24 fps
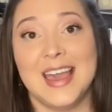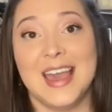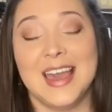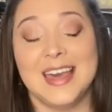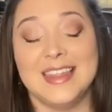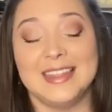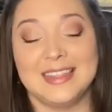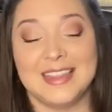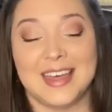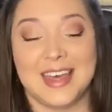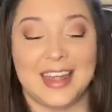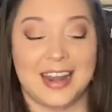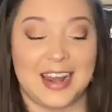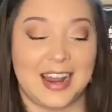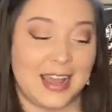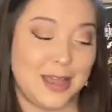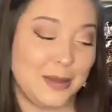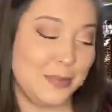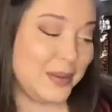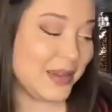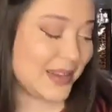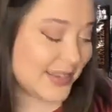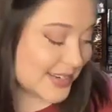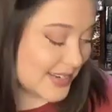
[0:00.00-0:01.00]
that I
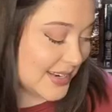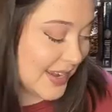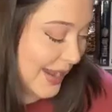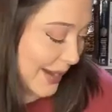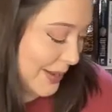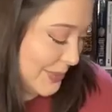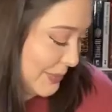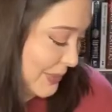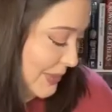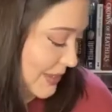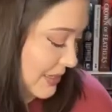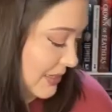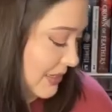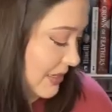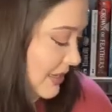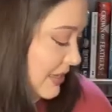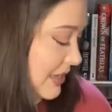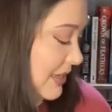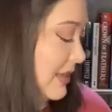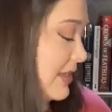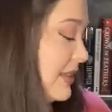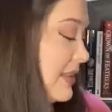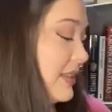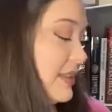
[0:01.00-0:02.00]
picked up
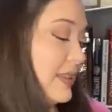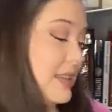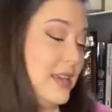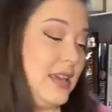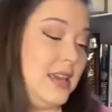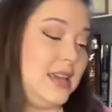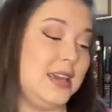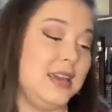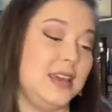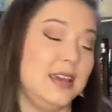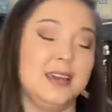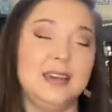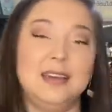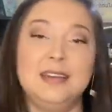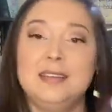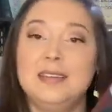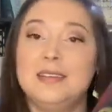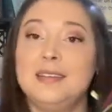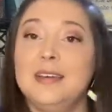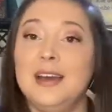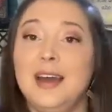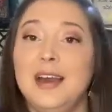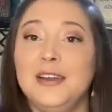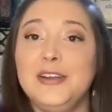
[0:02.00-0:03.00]
the
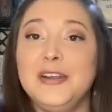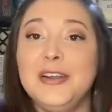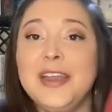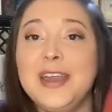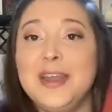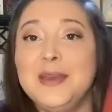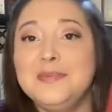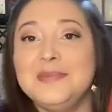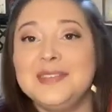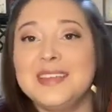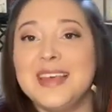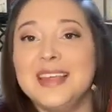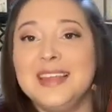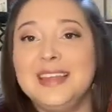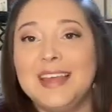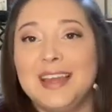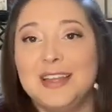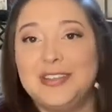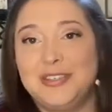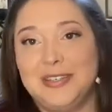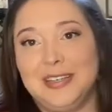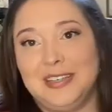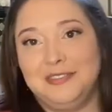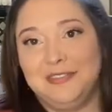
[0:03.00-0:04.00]
Hunger Games and
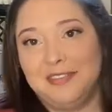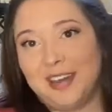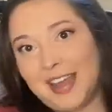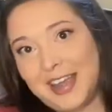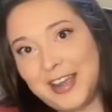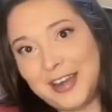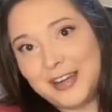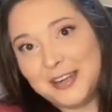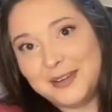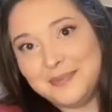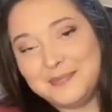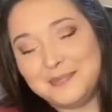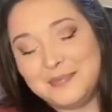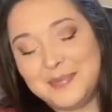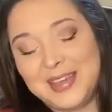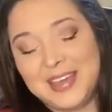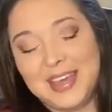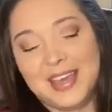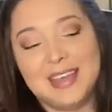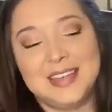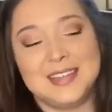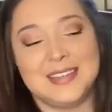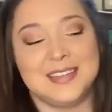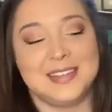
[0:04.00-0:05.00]
Catching Fire
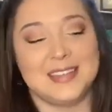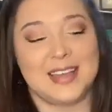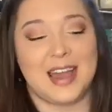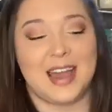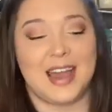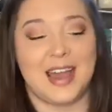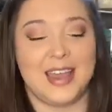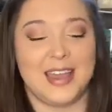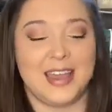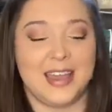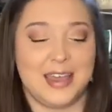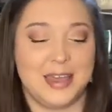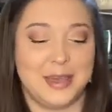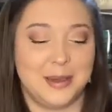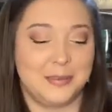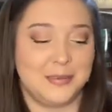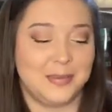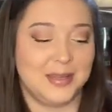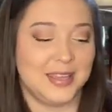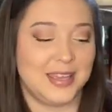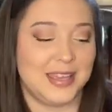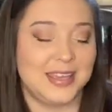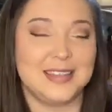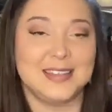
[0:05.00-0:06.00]
because I
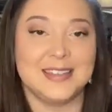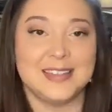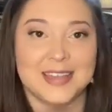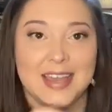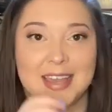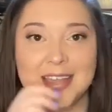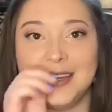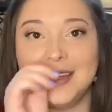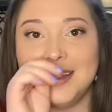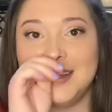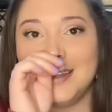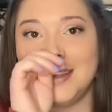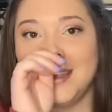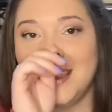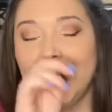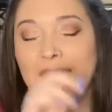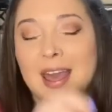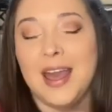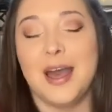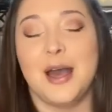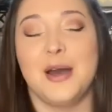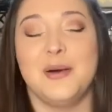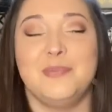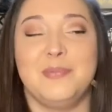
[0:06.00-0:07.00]
am excited
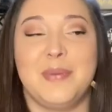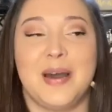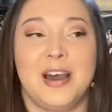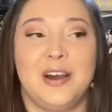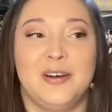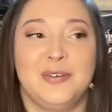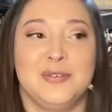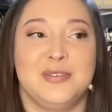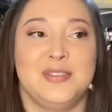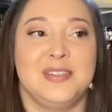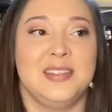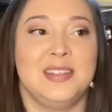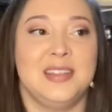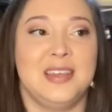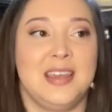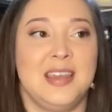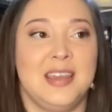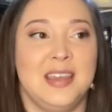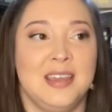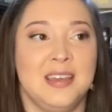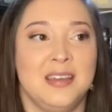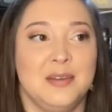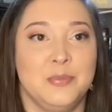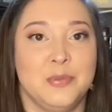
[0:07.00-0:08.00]
about
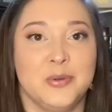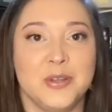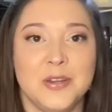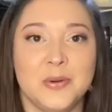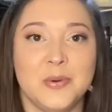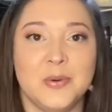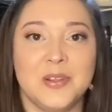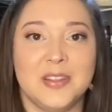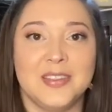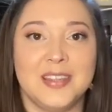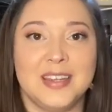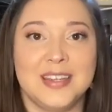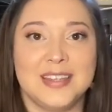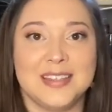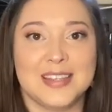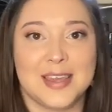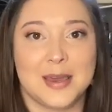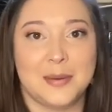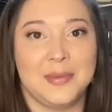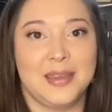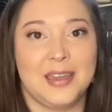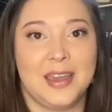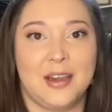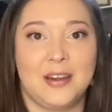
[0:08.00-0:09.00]
the prequel that is
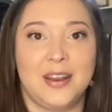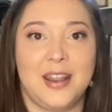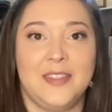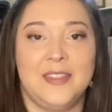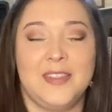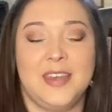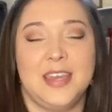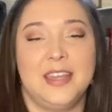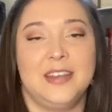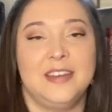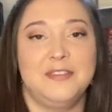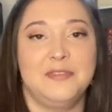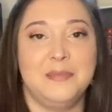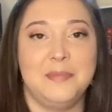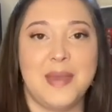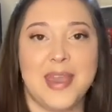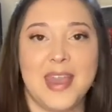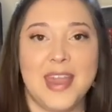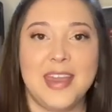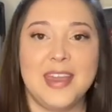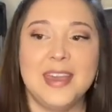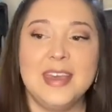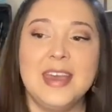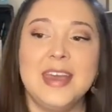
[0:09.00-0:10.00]
coming out at the end of
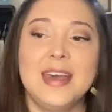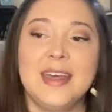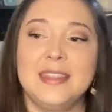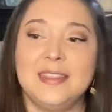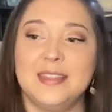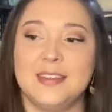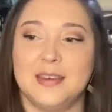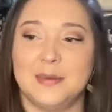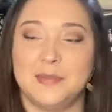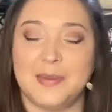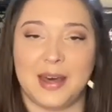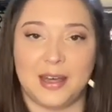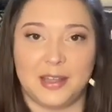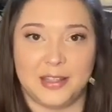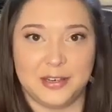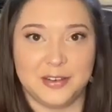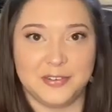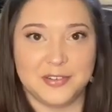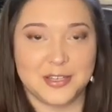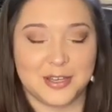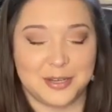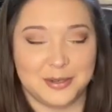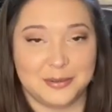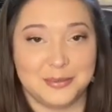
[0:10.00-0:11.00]
May, The Ballad of
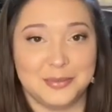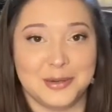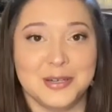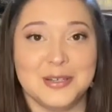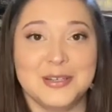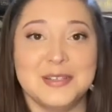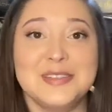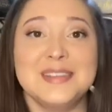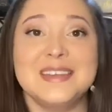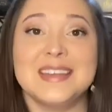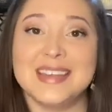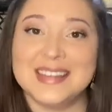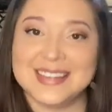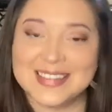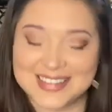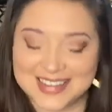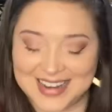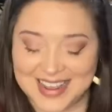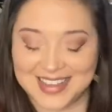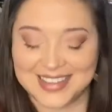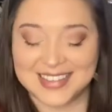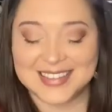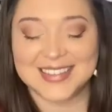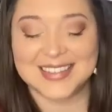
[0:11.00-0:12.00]
Songbirds and
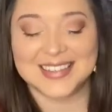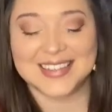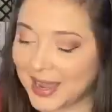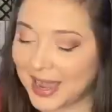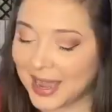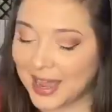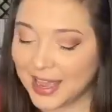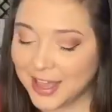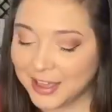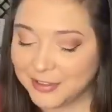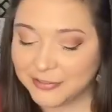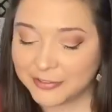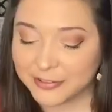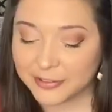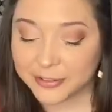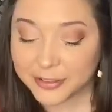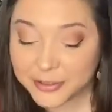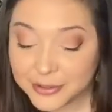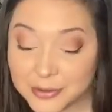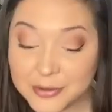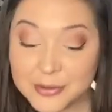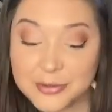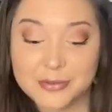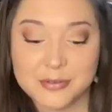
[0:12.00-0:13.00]
Snakes. I
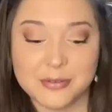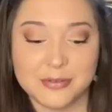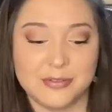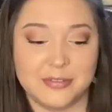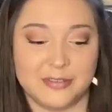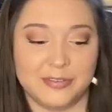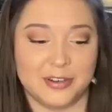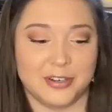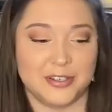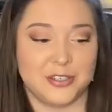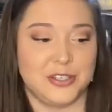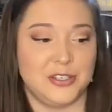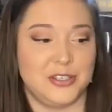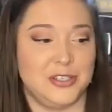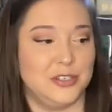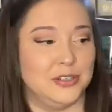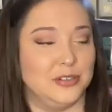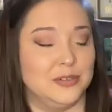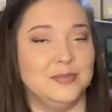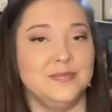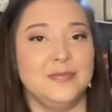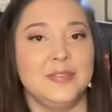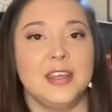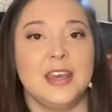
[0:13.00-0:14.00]
flew through the first
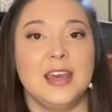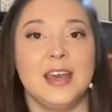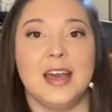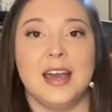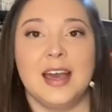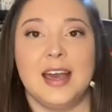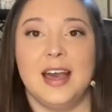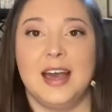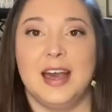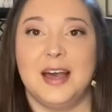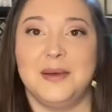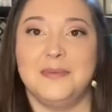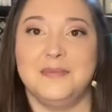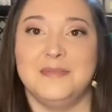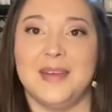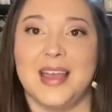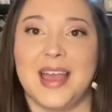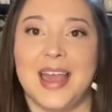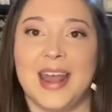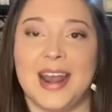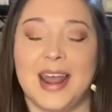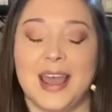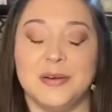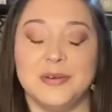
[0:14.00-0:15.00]
2. And
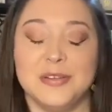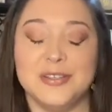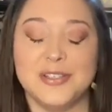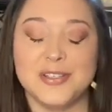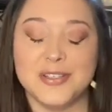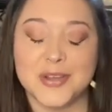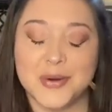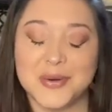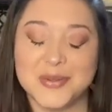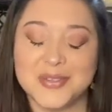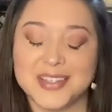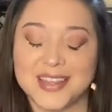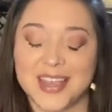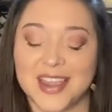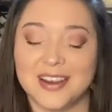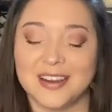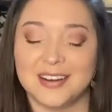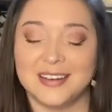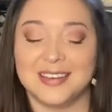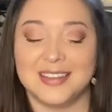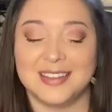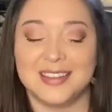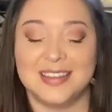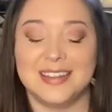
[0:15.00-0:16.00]
I was so
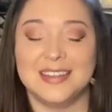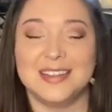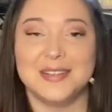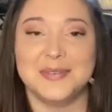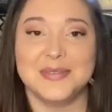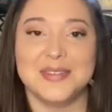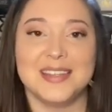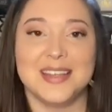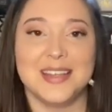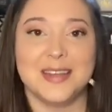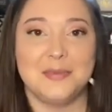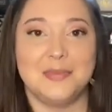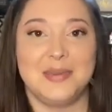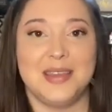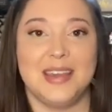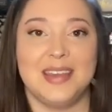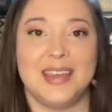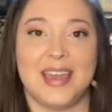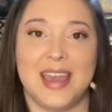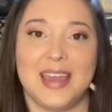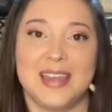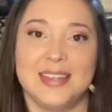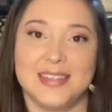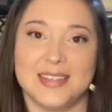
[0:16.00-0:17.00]
scared that this was going to be a
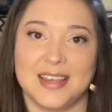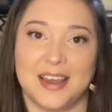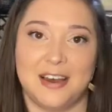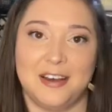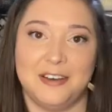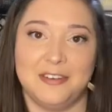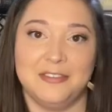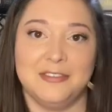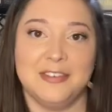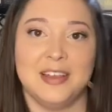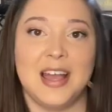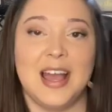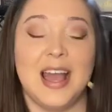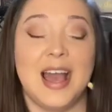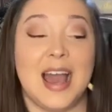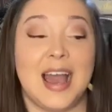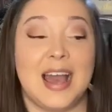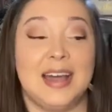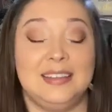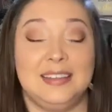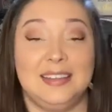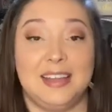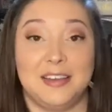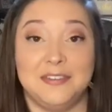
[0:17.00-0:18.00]
case of,
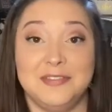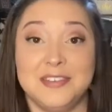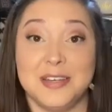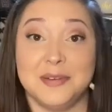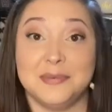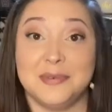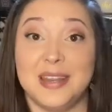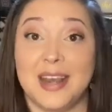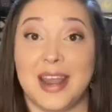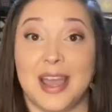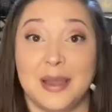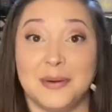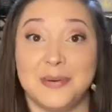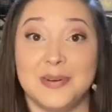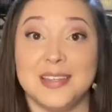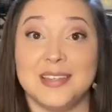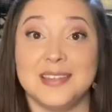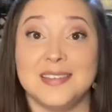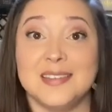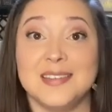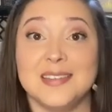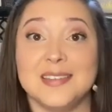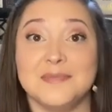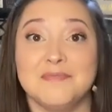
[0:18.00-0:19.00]
I loved it when I
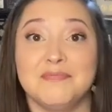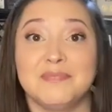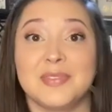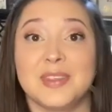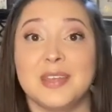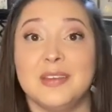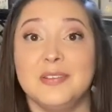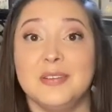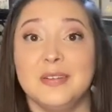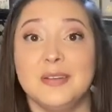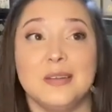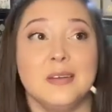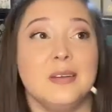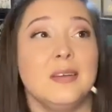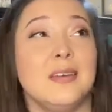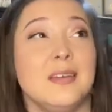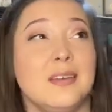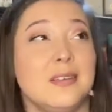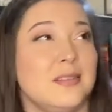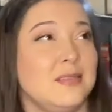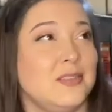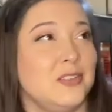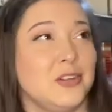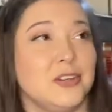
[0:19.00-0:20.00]
was
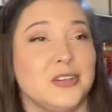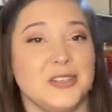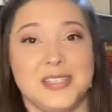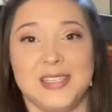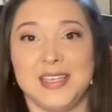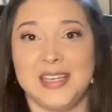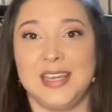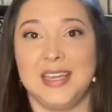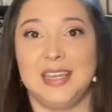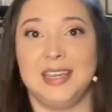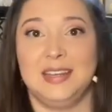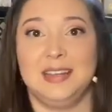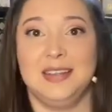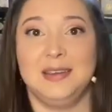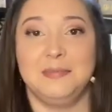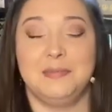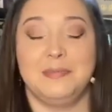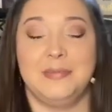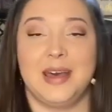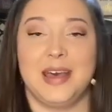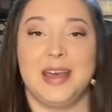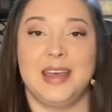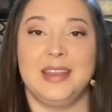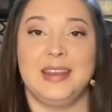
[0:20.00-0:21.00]
13,
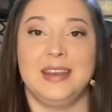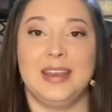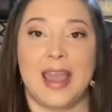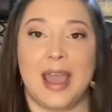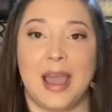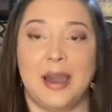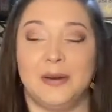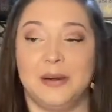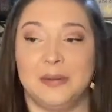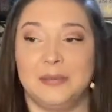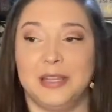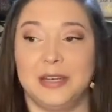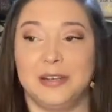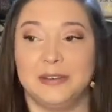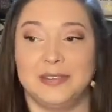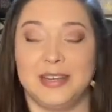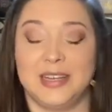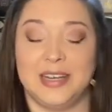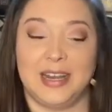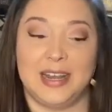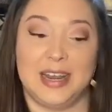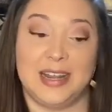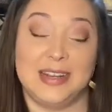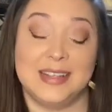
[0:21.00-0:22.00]
but now I'm going to
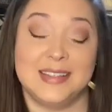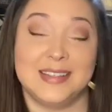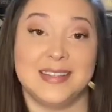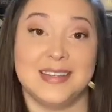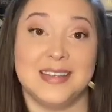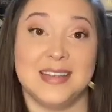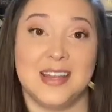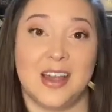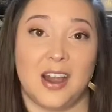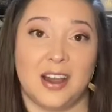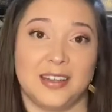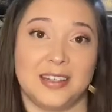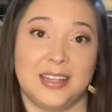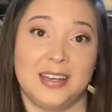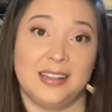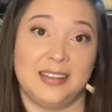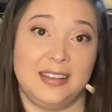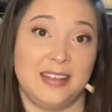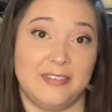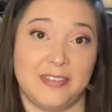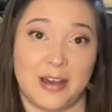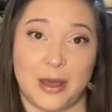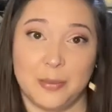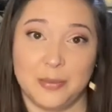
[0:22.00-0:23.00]
read it and it's not going to
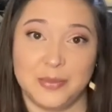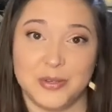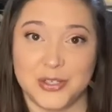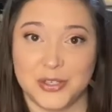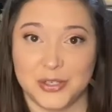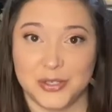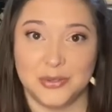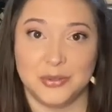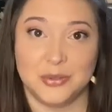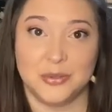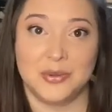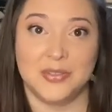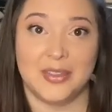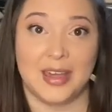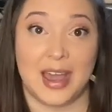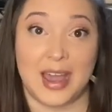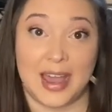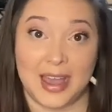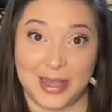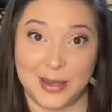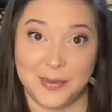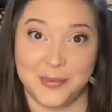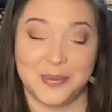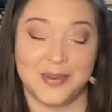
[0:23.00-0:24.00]
live up to the
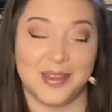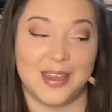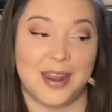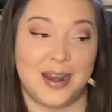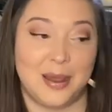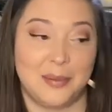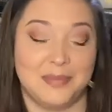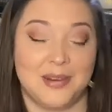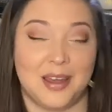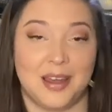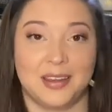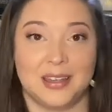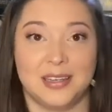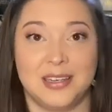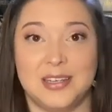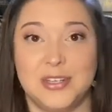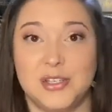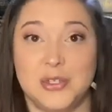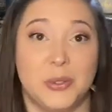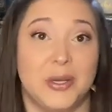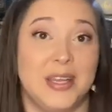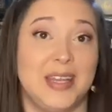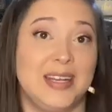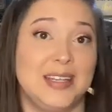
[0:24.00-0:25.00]
hype and I'm not going to
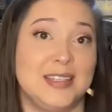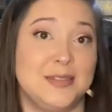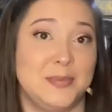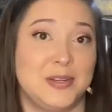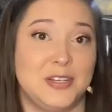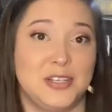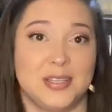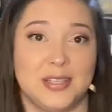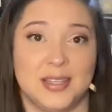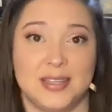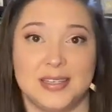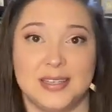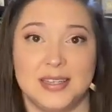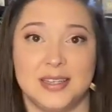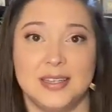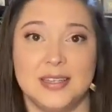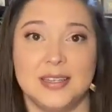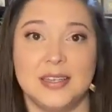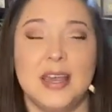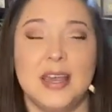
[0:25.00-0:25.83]
enjoy it as much as I did.